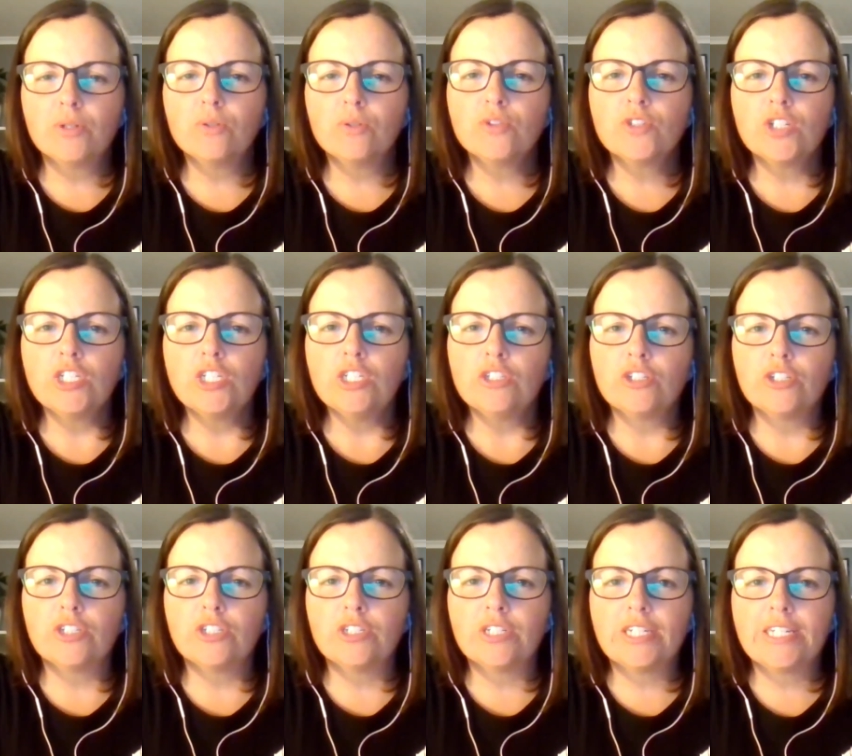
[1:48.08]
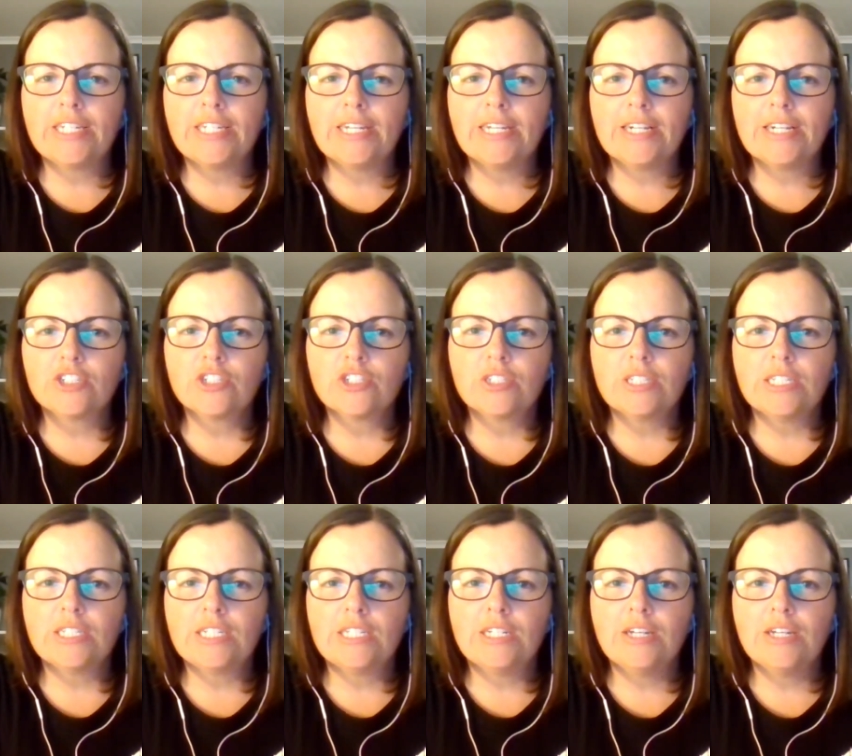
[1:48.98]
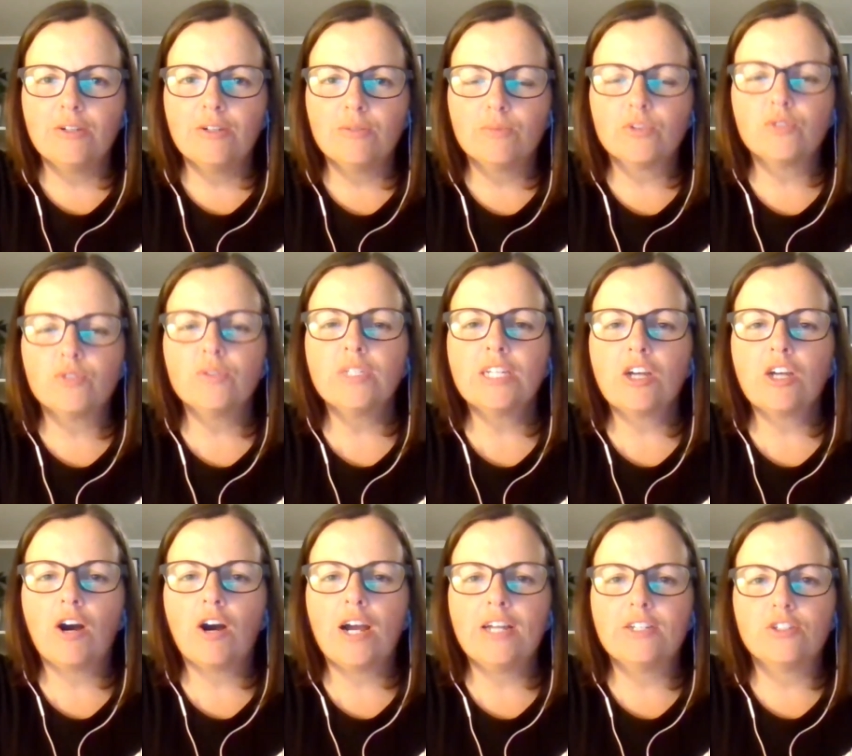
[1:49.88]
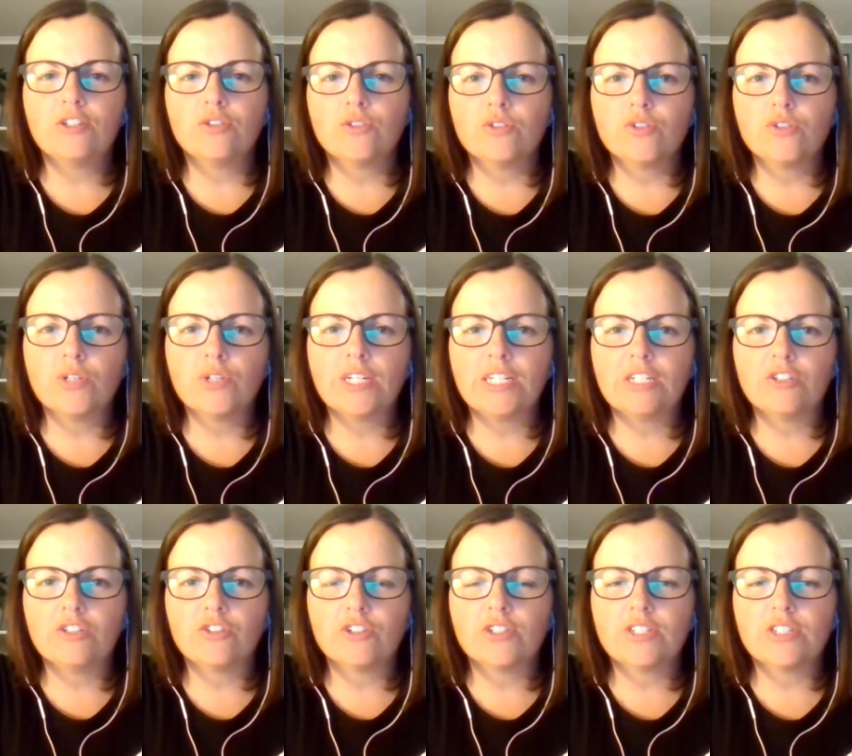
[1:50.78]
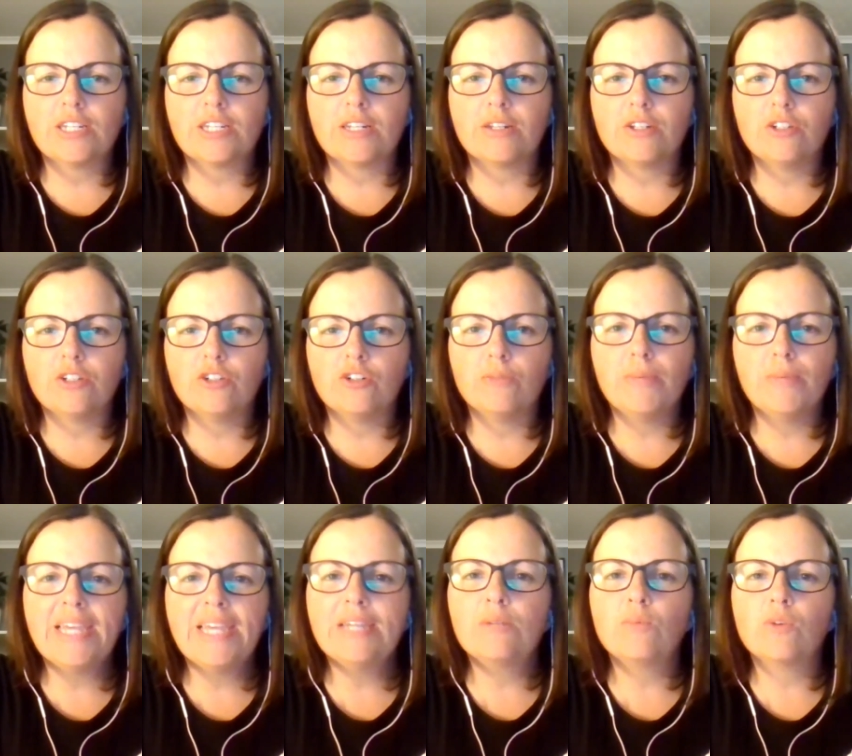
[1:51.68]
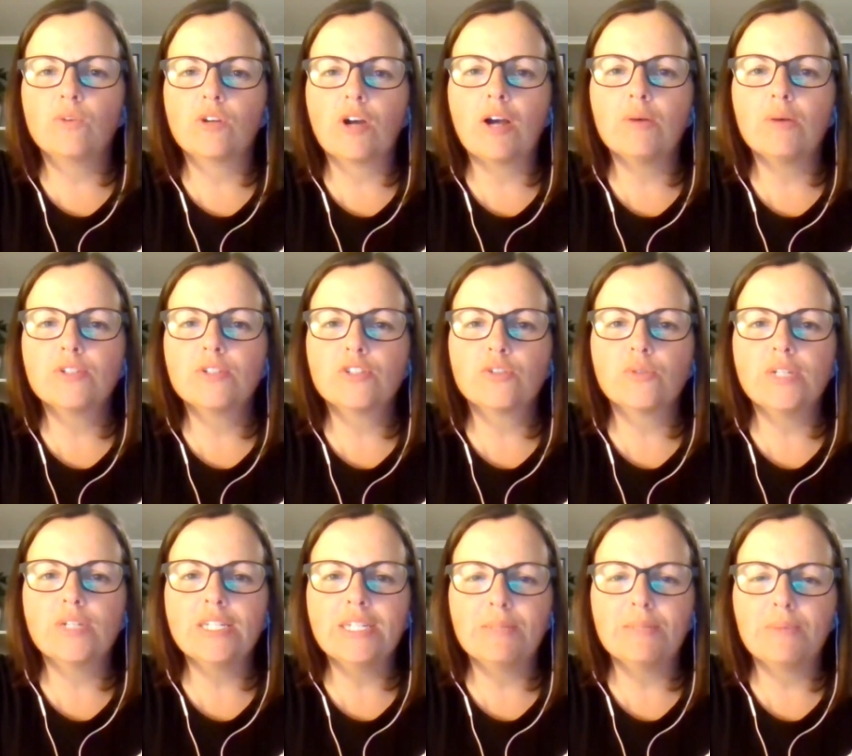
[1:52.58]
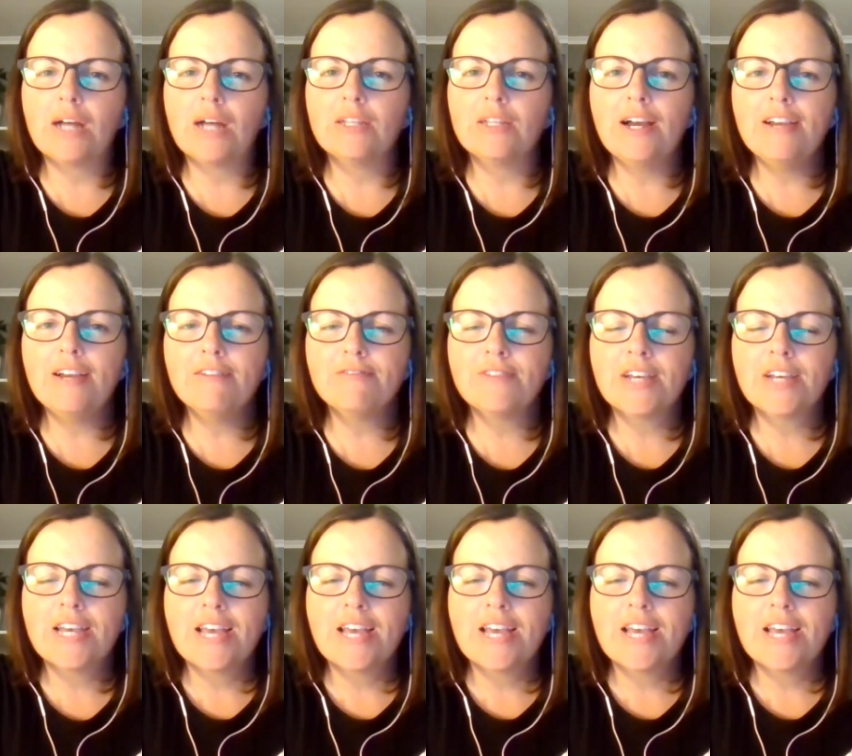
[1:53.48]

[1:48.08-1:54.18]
But also, you know, he actually was really kind and took an interest in, you know, me and what I was doing in my life.